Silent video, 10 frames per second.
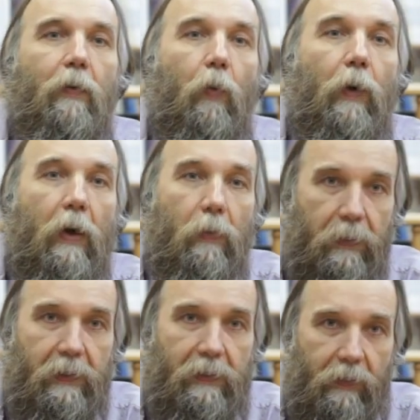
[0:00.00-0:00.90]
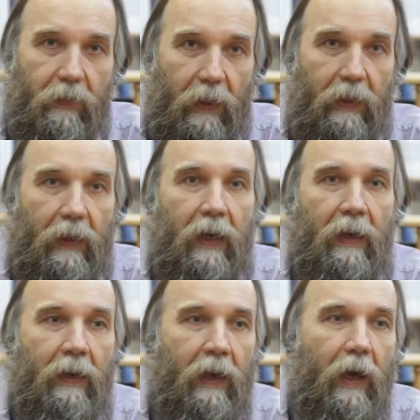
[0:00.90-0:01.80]
way of
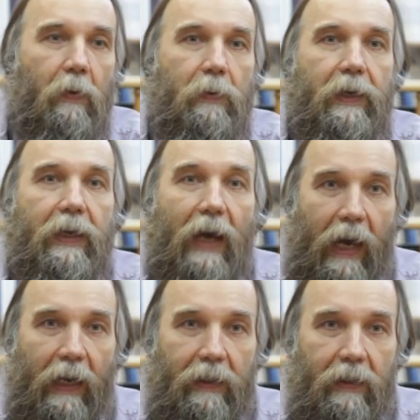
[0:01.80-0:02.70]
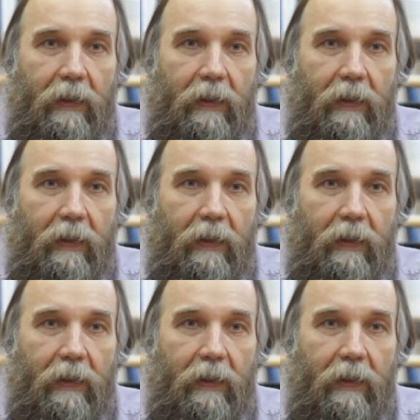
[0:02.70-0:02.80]
how they are.